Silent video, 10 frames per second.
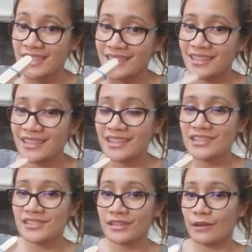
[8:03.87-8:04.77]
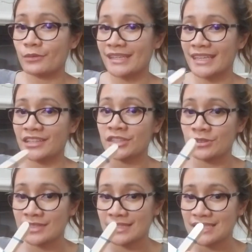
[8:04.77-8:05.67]
it so that we can
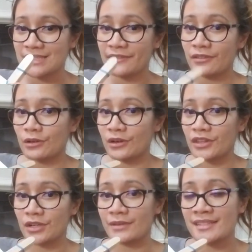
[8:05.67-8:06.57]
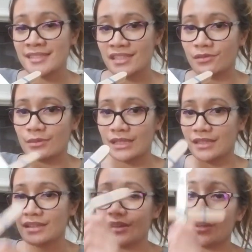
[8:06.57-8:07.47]
use this for the rest of the
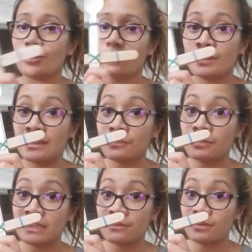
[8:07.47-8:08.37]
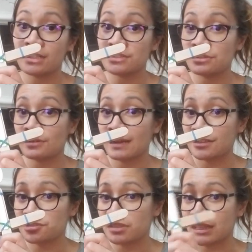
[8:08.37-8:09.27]
week when we want to
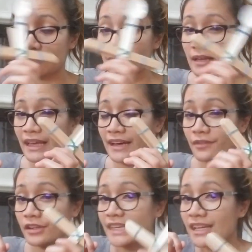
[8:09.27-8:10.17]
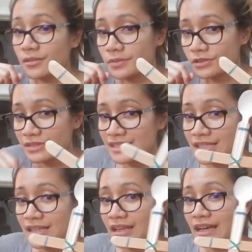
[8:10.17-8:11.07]
actually have our catapults
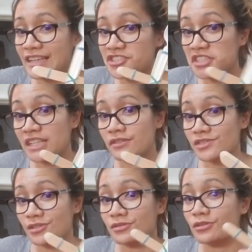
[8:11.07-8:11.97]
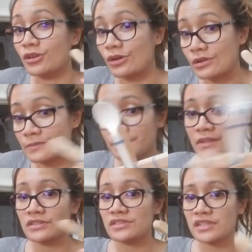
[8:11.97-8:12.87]
achieve a certain goal.
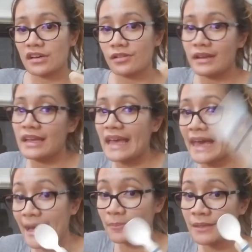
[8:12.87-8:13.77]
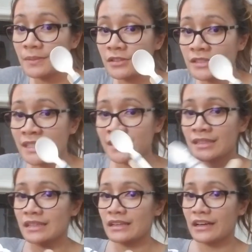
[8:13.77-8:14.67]
So happy building,
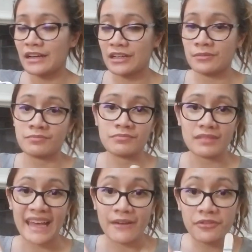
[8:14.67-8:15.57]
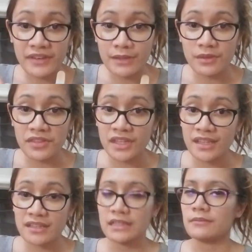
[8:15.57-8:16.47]
have fun with
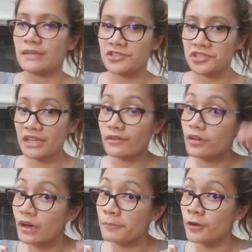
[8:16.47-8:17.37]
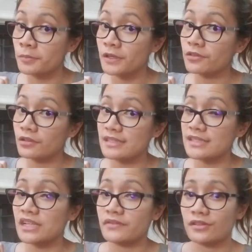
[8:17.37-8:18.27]
it, make sure you have an appropriate noise
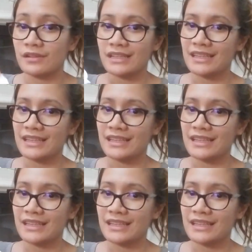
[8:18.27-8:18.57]
level,